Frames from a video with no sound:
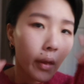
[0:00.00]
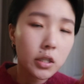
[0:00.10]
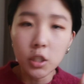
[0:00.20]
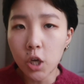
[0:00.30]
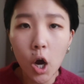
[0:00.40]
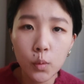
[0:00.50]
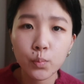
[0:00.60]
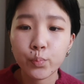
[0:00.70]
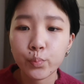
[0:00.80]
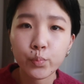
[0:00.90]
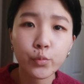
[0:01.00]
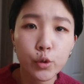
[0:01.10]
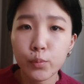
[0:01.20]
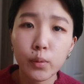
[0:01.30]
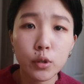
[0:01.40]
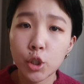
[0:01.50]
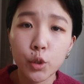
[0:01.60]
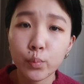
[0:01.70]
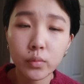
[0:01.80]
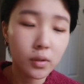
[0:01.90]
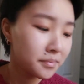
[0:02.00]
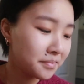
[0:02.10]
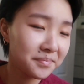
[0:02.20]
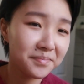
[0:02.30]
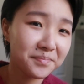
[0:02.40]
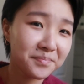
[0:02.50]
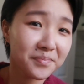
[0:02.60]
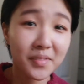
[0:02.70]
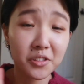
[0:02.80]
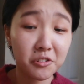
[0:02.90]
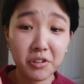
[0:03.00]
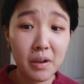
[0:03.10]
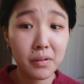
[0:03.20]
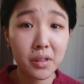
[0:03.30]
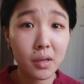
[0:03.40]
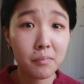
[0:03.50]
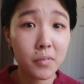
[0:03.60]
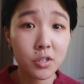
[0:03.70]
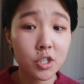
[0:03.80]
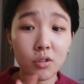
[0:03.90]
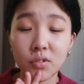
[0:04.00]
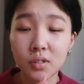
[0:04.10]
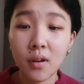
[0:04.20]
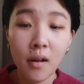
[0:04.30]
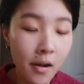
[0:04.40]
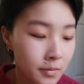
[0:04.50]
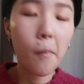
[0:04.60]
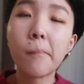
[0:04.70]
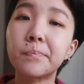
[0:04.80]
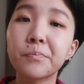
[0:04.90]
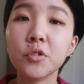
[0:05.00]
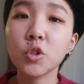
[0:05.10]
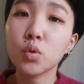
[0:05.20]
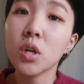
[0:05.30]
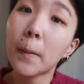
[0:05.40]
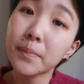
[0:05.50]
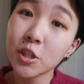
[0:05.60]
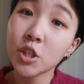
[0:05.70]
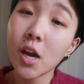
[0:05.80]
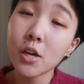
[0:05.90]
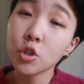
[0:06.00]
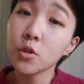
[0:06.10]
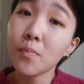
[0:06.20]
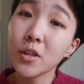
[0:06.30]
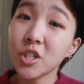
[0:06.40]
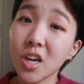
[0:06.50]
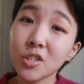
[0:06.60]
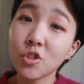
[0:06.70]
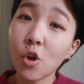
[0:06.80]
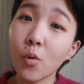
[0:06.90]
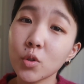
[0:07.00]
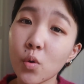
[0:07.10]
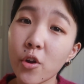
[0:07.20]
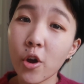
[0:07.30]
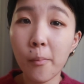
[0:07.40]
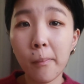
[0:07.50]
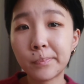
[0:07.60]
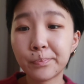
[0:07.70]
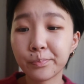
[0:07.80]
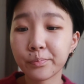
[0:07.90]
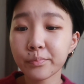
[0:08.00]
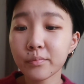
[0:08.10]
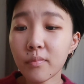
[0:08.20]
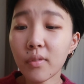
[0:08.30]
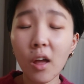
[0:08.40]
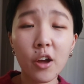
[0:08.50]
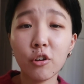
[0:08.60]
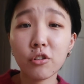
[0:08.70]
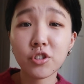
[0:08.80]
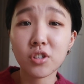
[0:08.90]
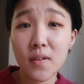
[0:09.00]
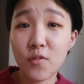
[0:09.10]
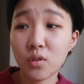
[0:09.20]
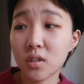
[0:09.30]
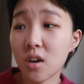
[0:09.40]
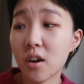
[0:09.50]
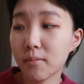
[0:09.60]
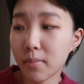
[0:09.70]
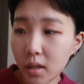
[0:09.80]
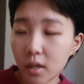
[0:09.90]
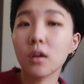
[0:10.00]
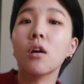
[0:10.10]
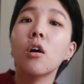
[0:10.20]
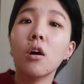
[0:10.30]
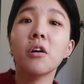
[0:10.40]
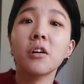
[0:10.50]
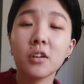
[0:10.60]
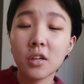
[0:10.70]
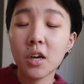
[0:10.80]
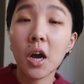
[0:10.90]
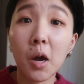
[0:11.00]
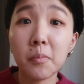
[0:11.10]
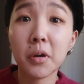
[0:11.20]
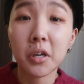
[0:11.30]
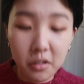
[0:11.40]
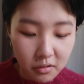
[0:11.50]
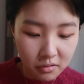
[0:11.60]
Yeah, that's pretty much it. Don't really have anything much else. Just want to update you guys, let you guys know what's going on, and not just leave you in the dark and be like, oh, I'm back.